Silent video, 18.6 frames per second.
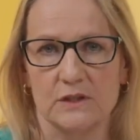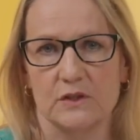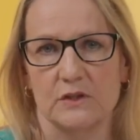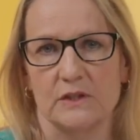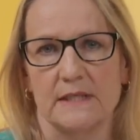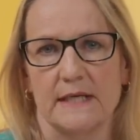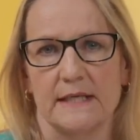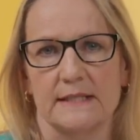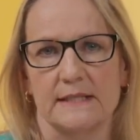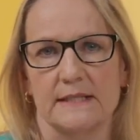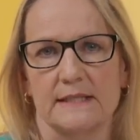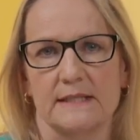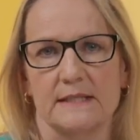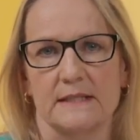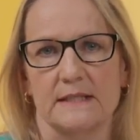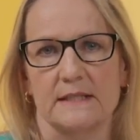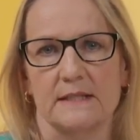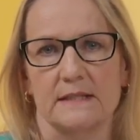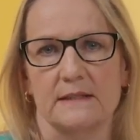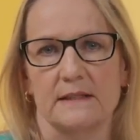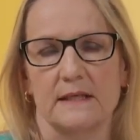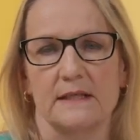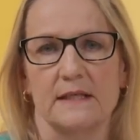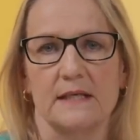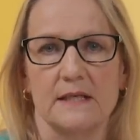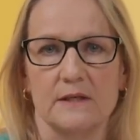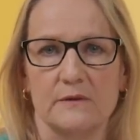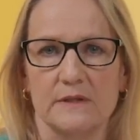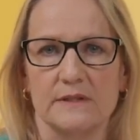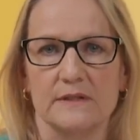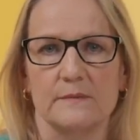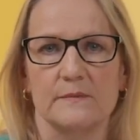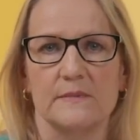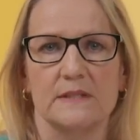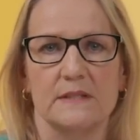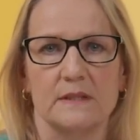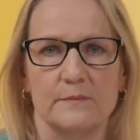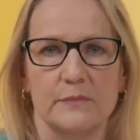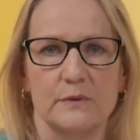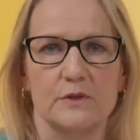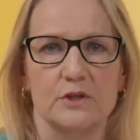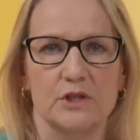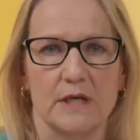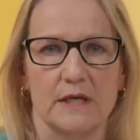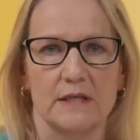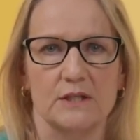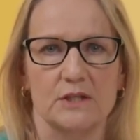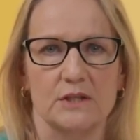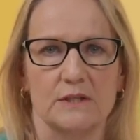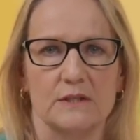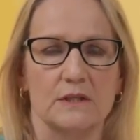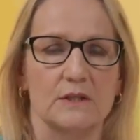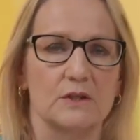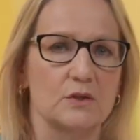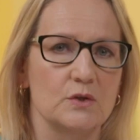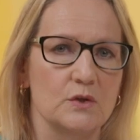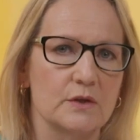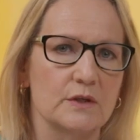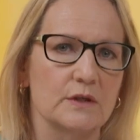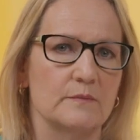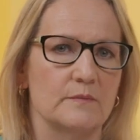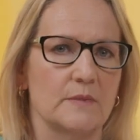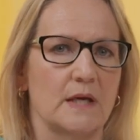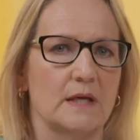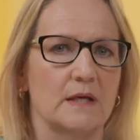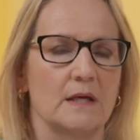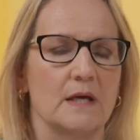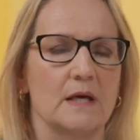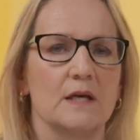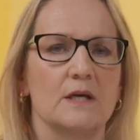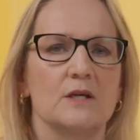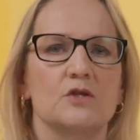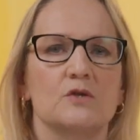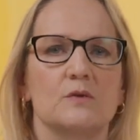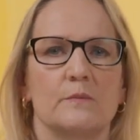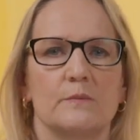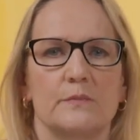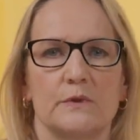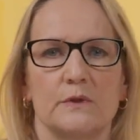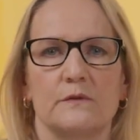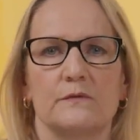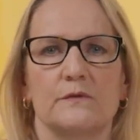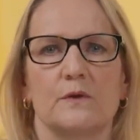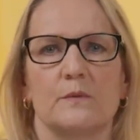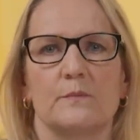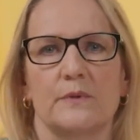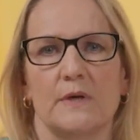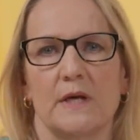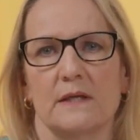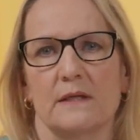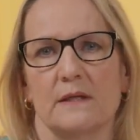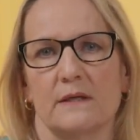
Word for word: too late to start. And here are some simple changes you can make to improve your brain